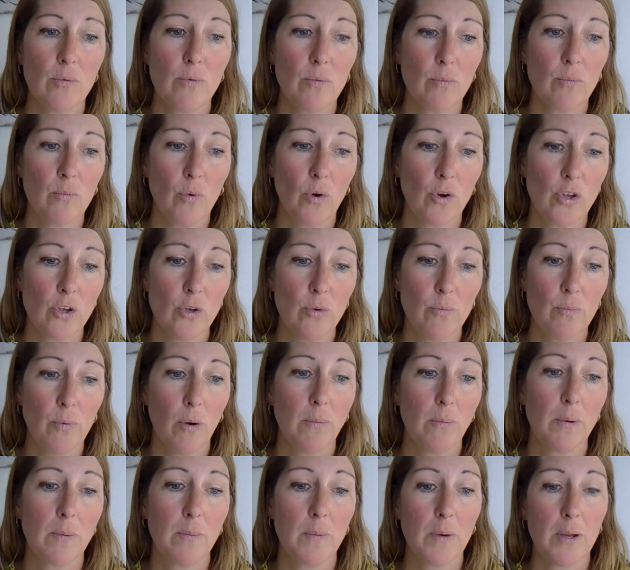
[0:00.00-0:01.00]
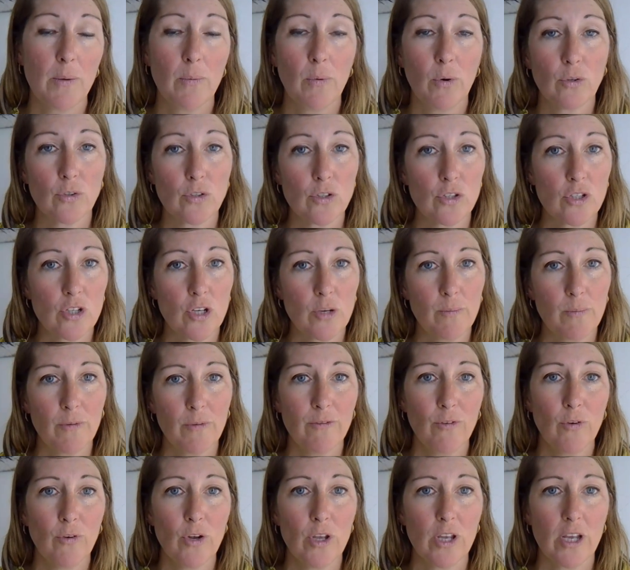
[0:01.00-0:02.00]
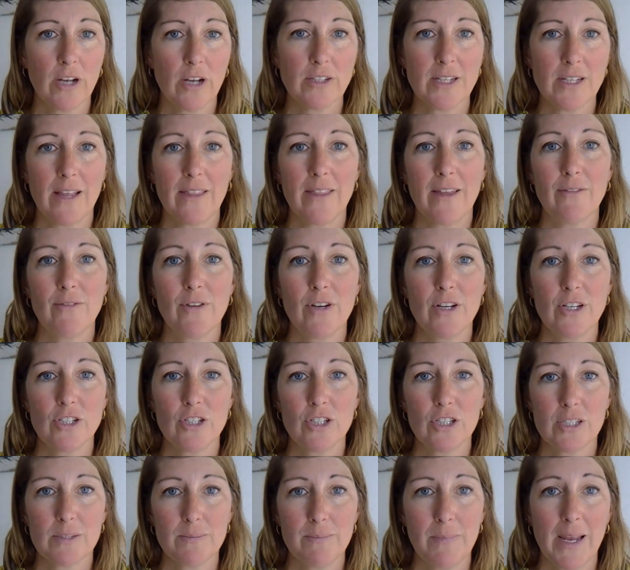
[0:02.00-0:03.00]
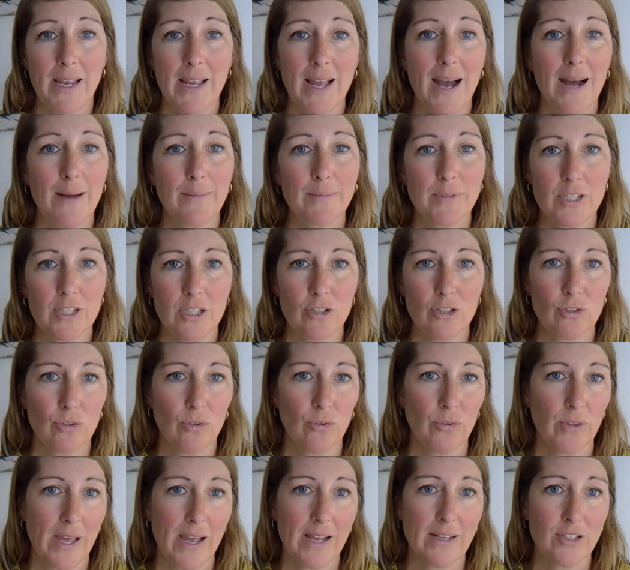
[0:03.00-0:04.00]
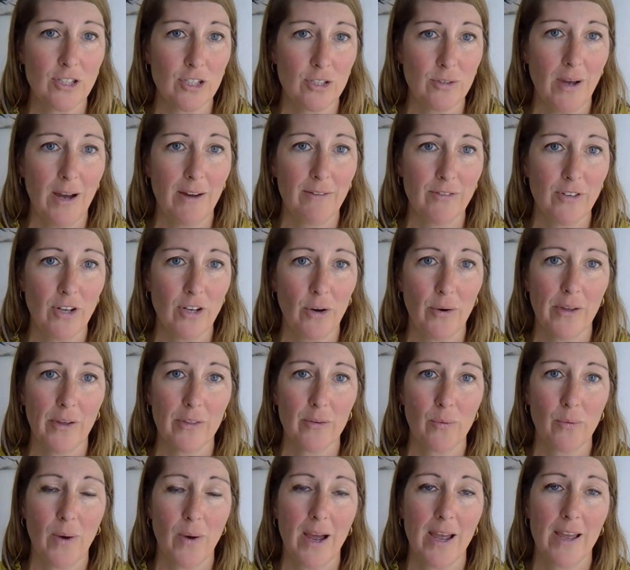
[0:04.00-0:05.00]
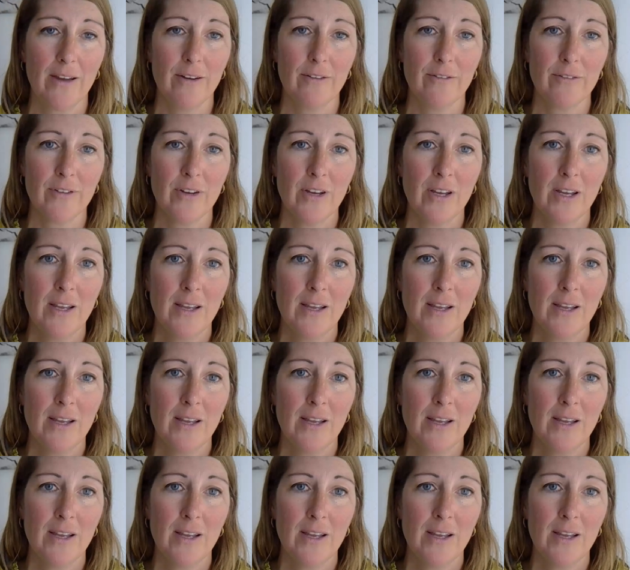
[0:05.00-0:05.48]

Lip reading: What you probably want to do before you go down that route is just make absolutely sure they do have no other way of